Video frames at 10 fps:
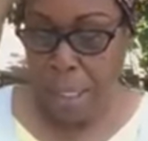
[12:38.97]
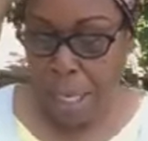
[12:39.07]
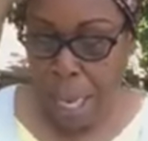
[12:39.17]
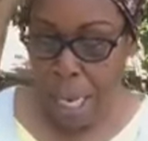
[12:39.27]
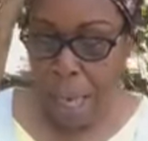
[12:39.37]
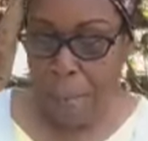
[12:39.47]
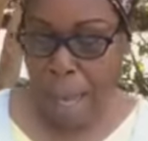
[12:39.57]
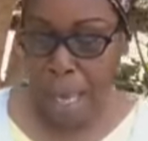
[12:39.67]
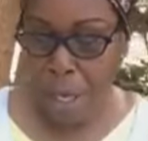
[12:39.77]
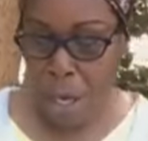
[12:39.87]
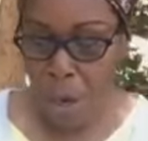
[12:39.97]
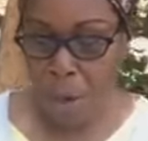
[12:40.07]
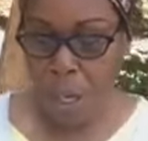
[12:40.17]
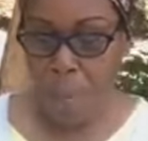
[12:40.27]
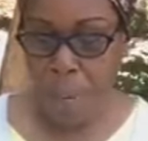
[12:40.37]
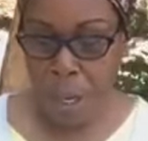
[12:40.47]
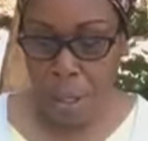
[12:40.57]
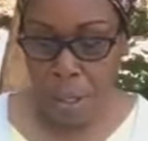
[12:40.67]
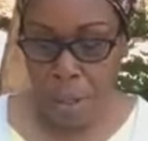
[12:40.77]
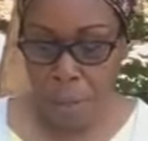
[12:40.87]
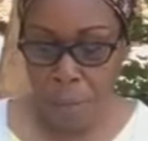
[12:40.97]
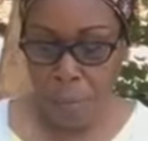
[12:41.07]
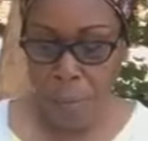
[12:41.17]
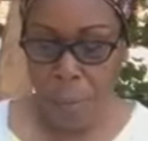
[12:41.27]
Take my yoke upon you,